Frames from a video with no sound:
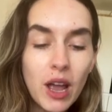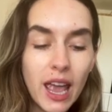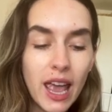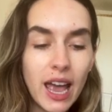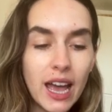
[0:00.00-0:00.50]

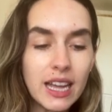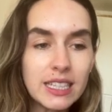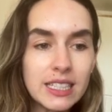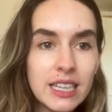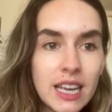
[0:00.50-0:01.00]

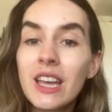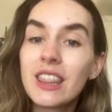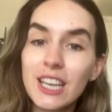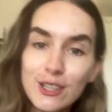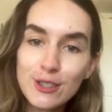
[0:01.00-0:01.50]
And
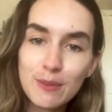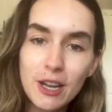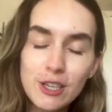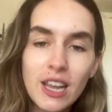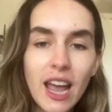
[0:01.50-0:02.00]
thank you so
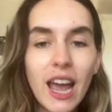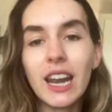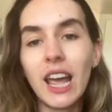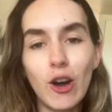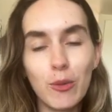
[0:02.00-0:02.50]
much, and
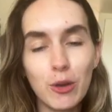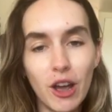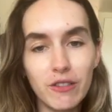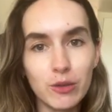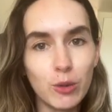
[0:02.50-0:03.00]
hope you
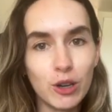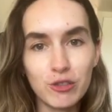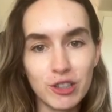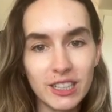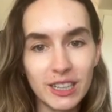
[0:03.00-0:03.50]
have a
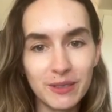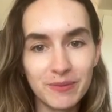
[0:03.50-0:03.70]
wonderful day.